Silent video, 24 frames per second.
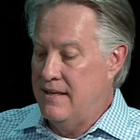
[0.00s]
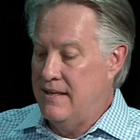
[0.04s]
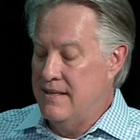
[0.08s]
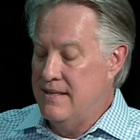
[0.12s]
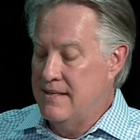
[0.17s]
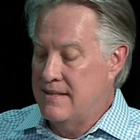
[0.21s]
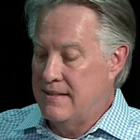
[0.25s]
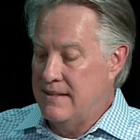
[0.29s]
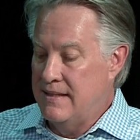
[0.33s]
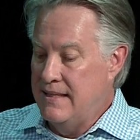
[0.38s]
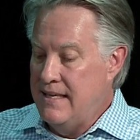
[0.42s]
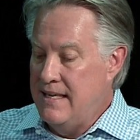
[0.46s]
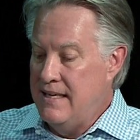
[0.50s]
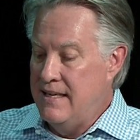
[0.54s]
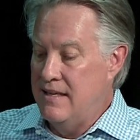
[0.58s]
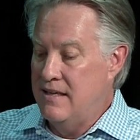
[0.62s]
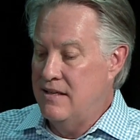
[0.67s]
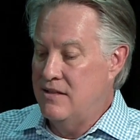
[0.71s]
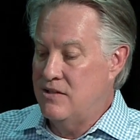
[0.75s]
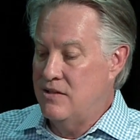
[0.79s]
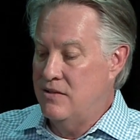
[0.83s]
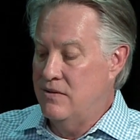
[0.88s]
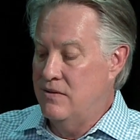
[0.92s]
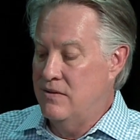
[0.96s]
is leading
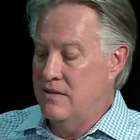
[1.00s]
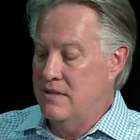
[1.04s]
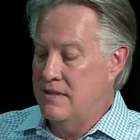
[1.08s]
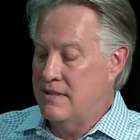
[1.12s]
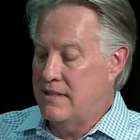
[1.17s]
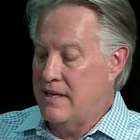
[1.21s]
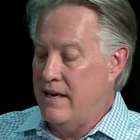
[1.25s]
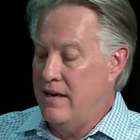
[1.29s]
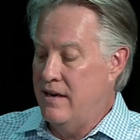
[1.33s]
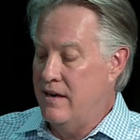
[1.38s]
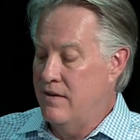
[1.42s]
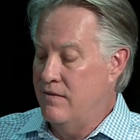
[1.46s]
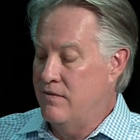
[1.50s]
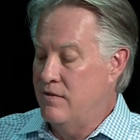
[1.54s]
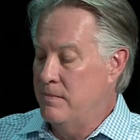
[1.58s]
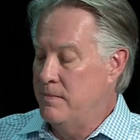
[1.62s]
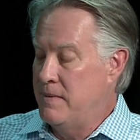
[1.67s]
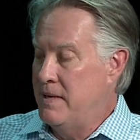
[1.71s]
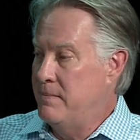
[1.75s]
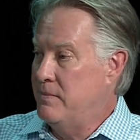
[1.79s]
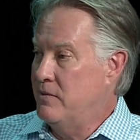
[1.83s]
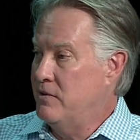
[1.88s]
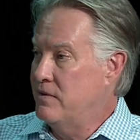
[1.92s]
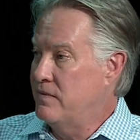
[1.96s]
to a desire for
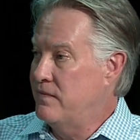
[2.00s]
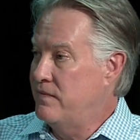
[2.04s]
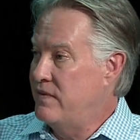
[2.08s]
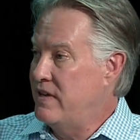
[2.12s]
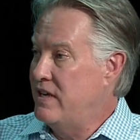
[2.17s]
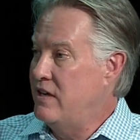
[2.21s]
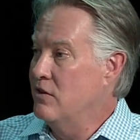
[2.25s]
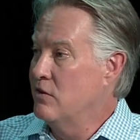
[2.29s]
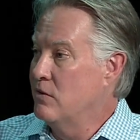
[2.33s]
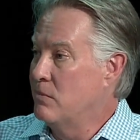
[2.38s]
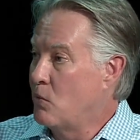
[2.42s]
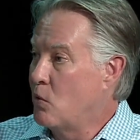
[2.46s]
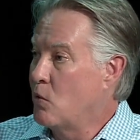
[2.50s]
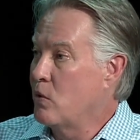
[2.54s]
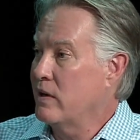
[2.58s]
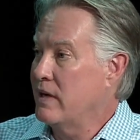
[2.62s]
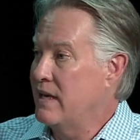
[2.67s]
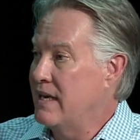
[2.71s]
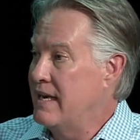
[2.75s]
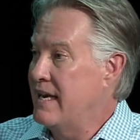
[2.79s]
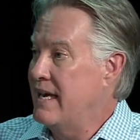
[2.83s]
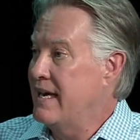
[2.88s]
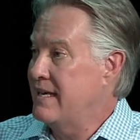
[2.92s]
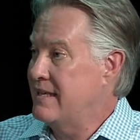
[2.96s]
people to feel more
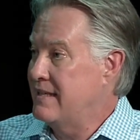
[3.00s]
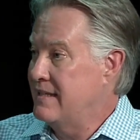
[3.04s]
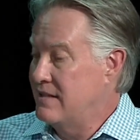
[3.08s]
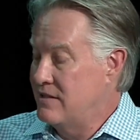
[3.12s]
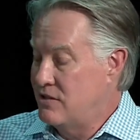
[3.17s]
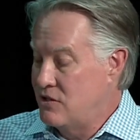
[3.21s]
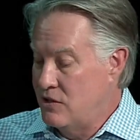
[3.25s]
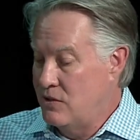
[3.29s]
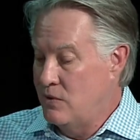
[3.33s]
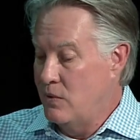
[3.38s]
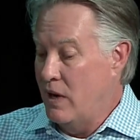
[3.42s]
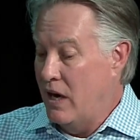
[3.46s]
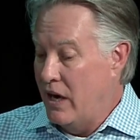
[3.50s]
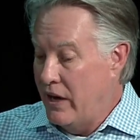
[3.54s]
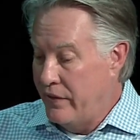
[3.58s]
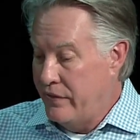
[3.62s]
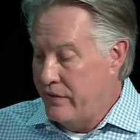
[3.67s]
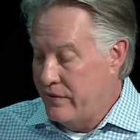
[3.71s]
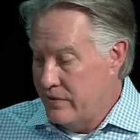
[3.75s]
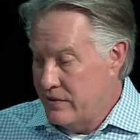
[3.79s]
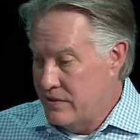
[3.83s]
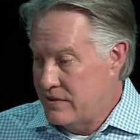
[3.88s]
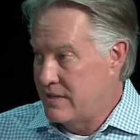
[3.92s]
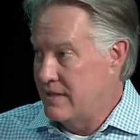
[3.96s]
connected to
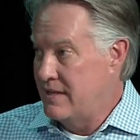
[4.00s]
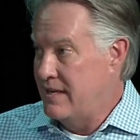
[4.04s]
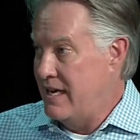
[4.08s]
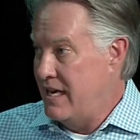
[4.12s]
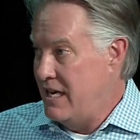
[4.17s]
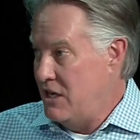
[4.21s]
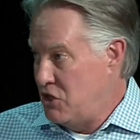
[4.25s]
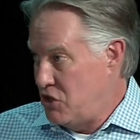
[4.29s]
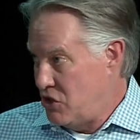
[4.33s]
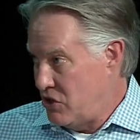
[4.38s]
others, to nature.